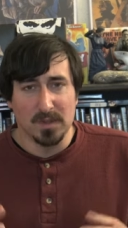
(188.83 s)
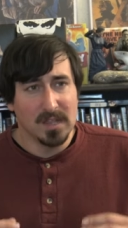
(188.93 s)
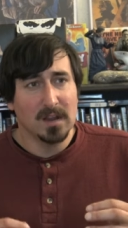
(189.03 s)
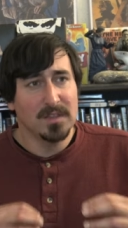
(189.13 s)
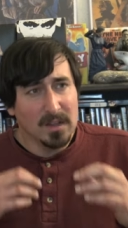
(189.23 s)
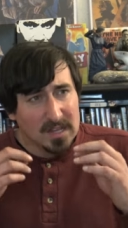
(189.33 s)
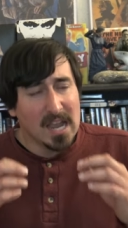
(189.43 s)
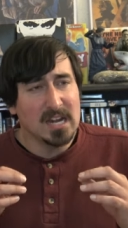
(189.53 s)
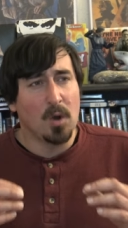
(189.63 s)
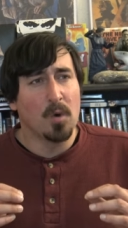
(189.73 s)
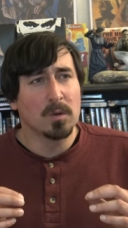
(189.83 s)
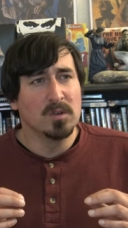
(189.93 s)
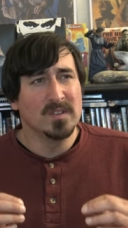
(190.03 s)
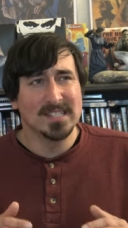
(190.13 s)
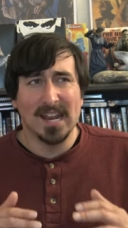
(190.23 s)
They're, they're the kind of horror
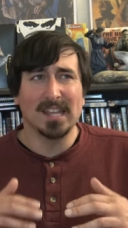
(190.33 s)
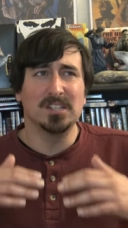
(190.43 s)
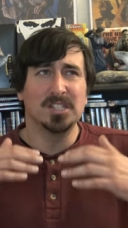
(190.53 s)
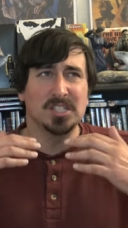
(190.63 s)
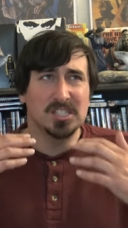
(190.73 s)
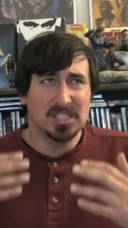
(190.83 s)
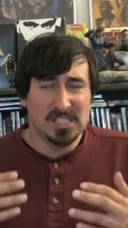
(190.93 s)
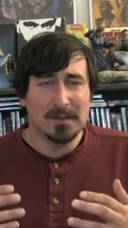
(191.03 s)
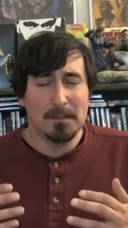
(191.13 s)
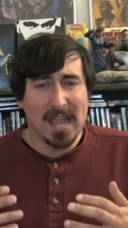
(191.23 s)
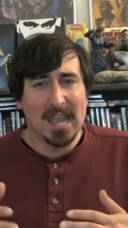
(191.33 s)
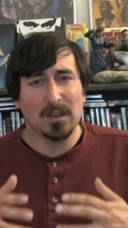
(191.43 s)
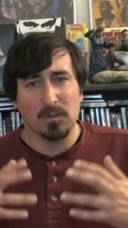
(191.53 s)
movies that I can just sit back,